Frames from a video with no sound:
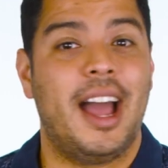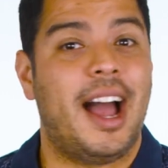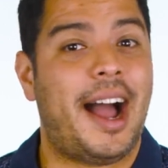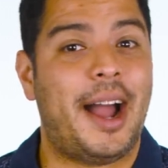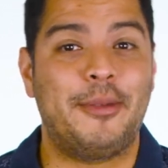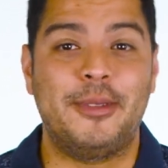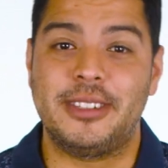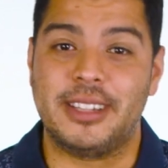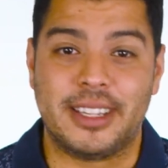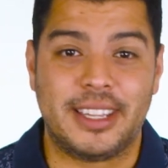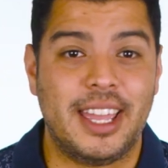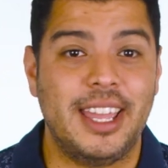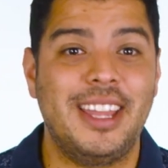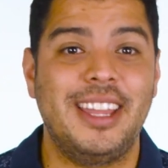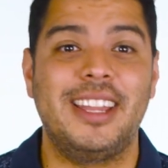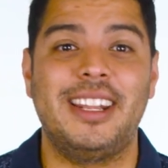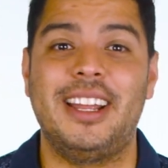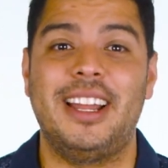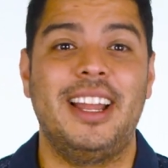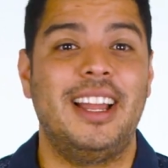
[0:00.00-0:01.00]
I was a
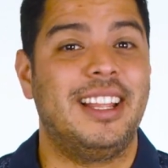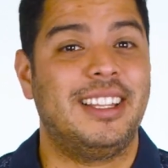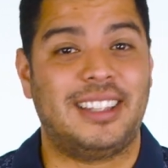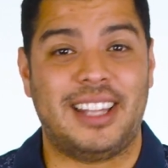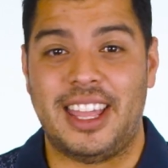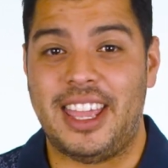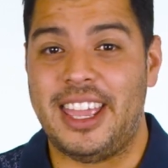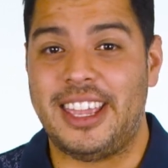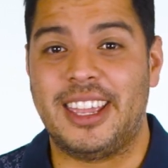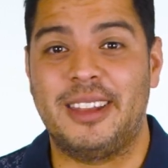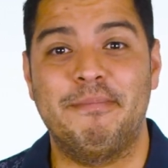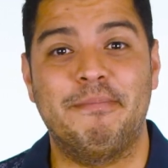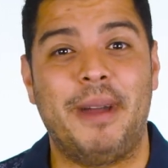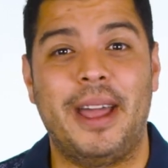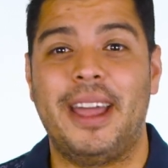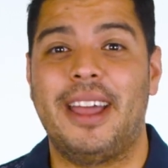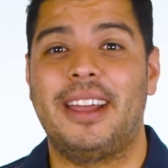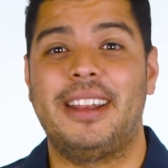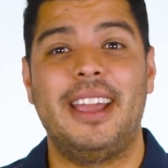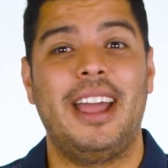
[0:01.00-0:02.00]
kid laying in
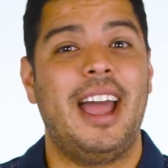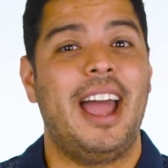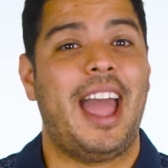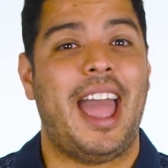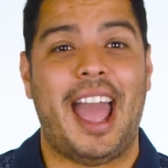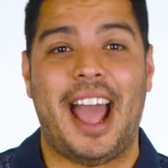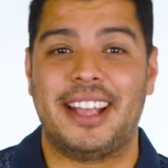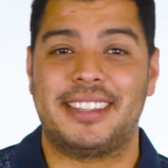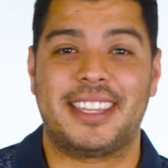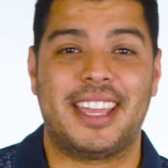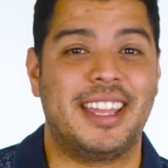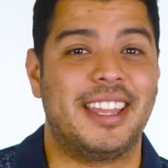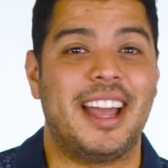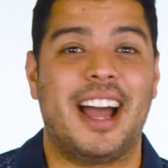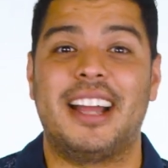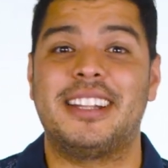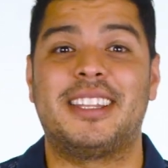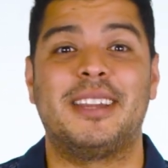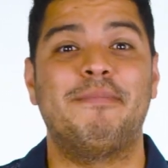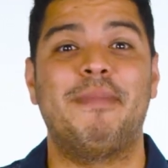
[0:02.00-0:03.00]
bed, asking
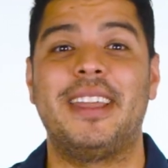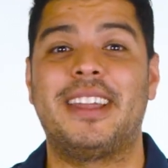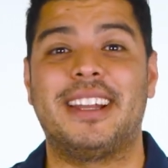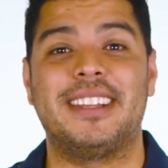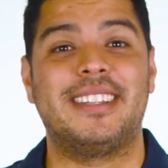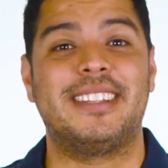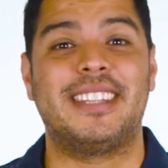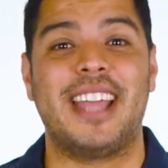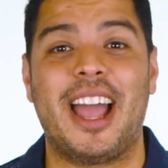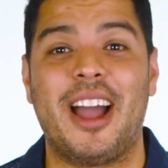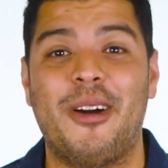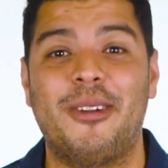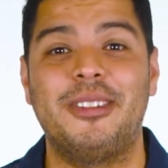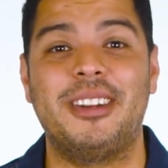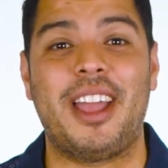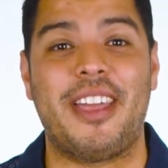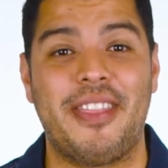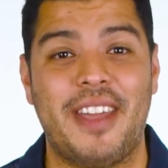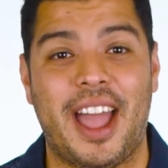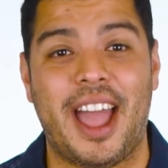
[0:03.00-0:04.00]
God to make a
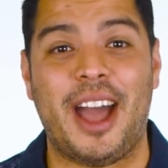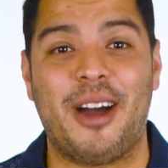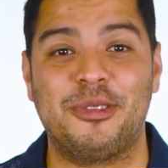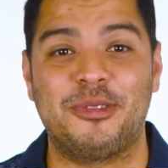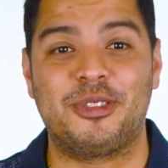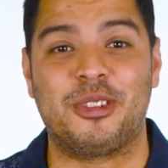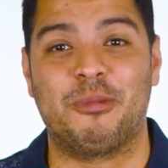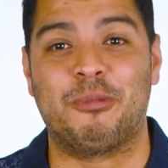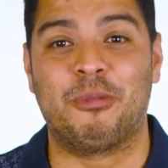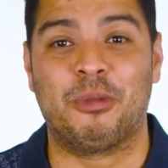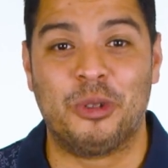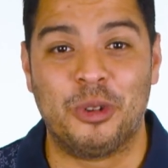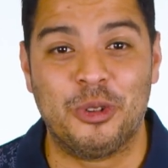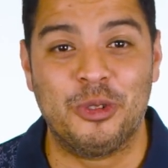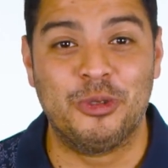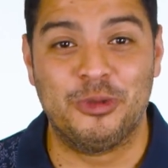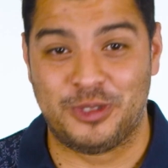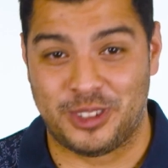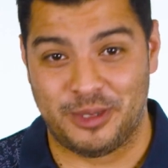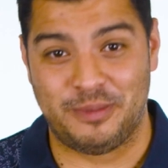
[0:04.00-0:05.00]
sound in the house to
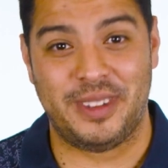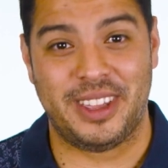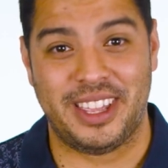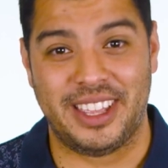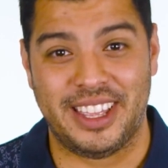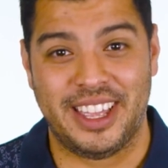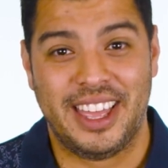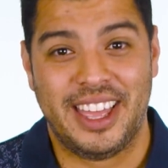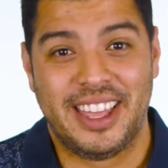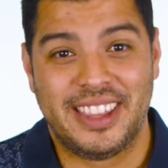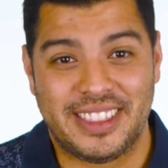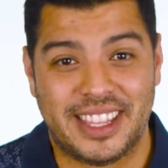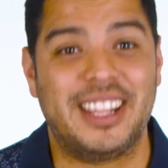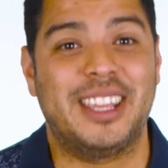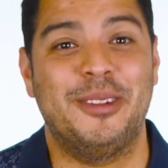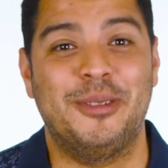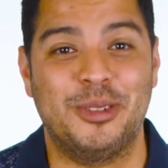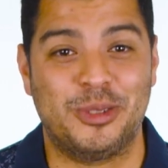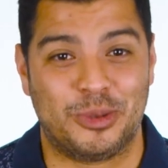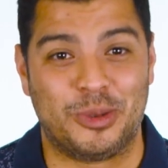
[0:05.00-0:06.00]
prove to me that
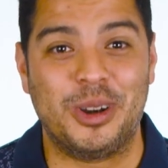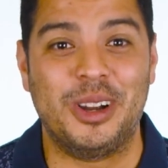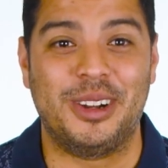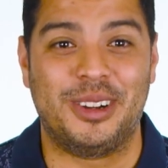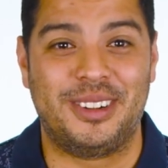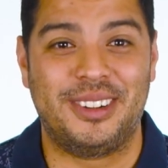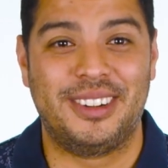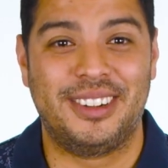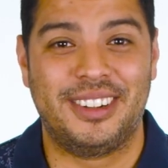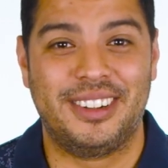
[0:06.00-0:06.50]
he was real.